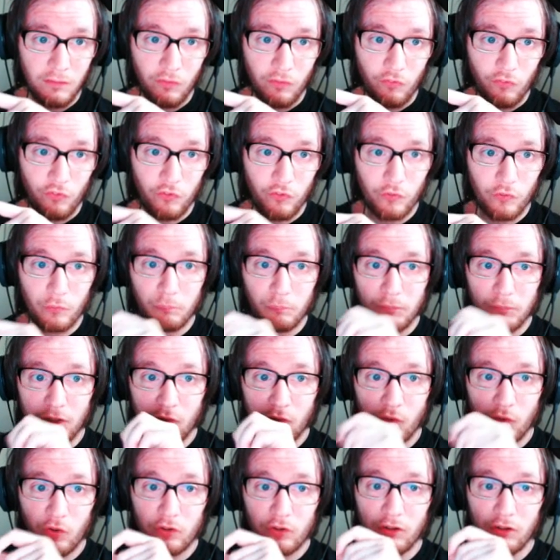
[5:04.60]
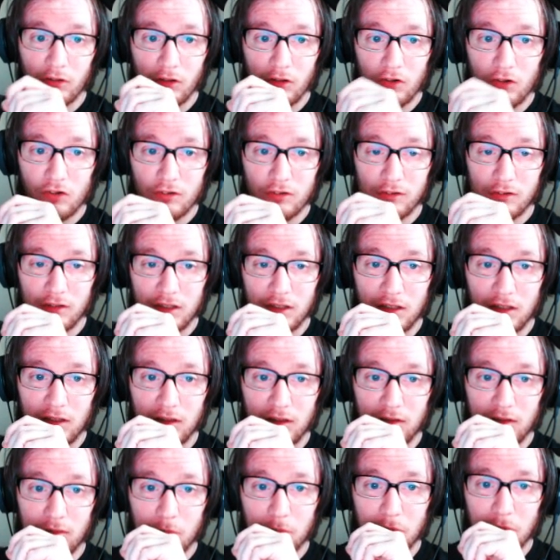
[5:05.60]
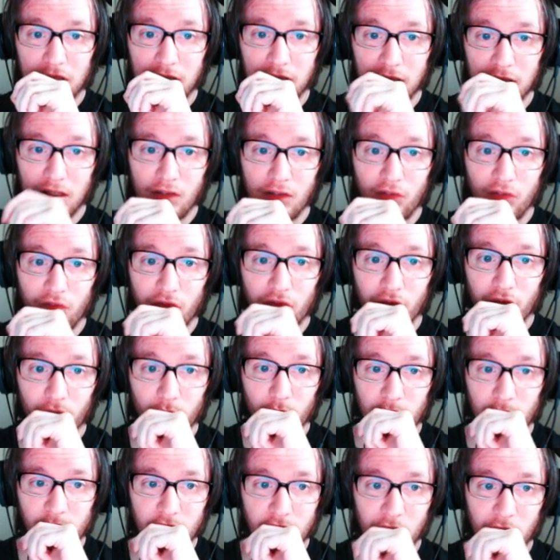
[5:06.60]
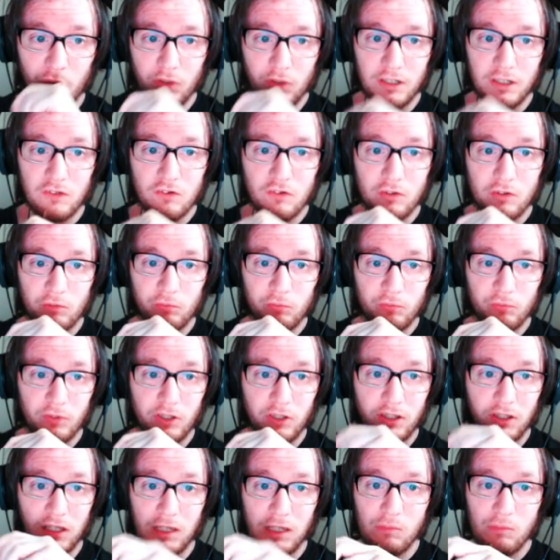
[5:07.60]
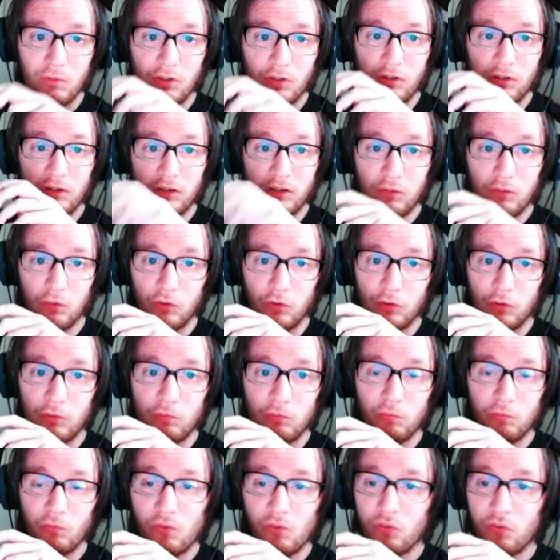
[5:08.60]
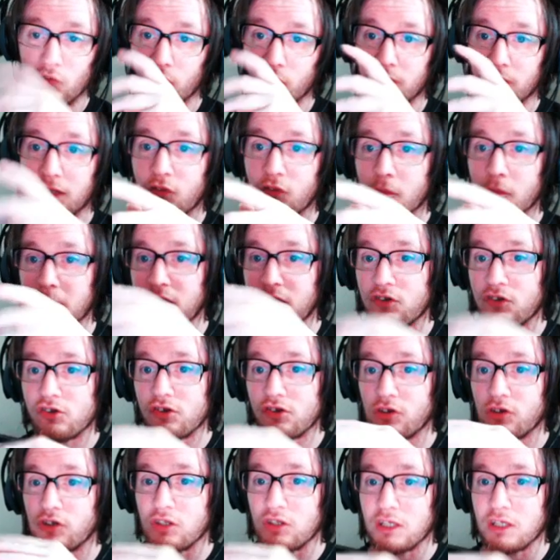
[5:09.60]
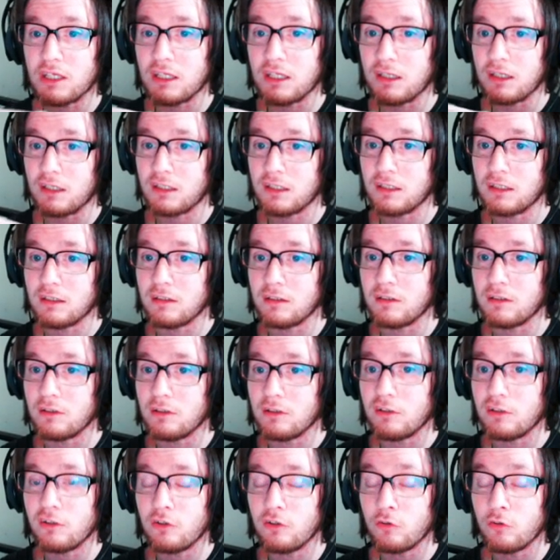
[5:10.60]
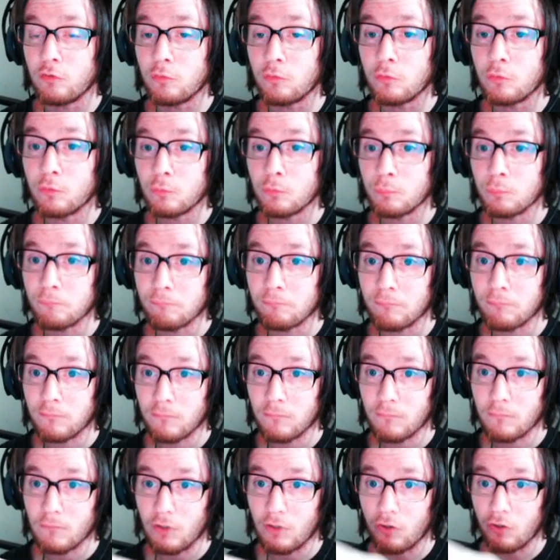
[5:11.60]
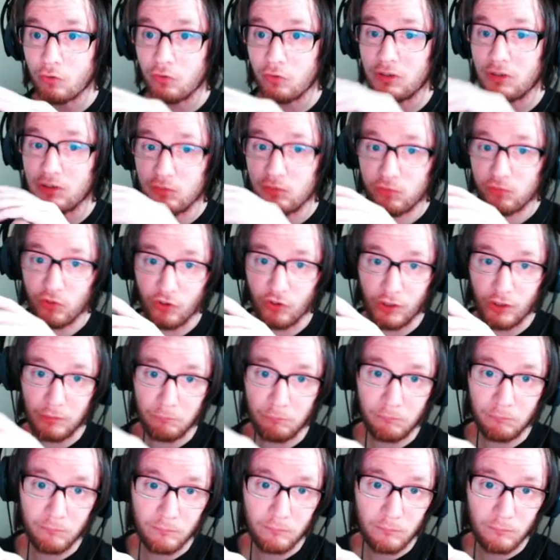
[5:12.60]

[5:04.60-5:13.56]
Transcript: So the chronologically begins with the creation of the heaven and earth. So that's mentioned in Ocarina of Time.